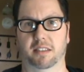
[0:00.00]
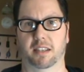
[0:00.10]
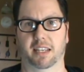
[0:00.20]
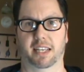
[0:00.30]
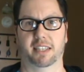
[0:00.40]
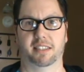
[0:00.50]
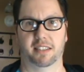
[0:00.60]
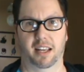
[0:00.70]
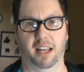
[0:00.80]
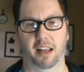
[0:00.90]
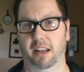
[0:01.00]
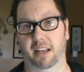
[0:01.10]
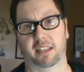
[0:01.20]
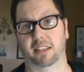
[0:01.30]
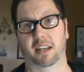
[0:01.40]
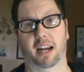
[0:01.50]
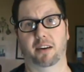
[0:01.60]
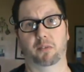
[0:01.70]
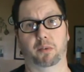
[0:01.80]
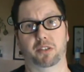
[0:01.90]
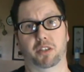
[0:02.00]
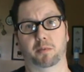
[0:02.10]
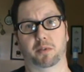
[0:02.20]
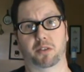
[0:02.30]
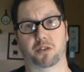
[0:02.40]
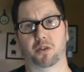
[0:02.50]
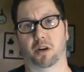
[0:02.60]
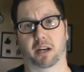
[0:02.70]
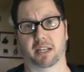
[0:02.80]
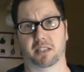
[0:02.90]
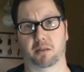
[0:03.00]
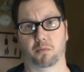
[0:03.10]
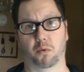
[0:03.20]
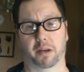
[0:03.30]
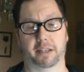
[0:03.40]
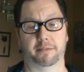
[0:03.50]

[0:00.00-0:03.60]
I guess everyone jumps the shark at some point.